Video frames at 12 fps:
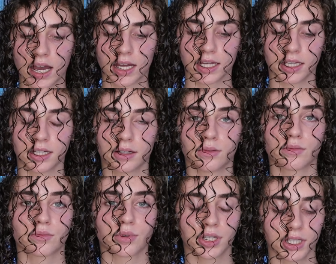I
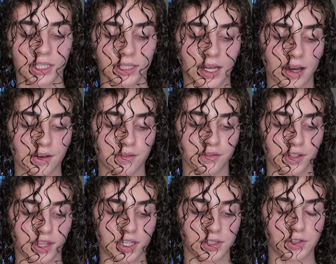really love
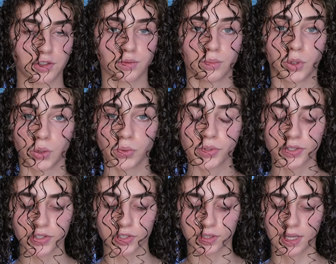this
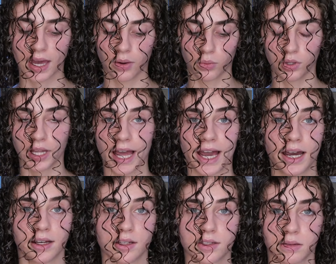mousse that will
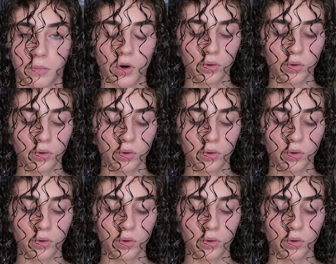add some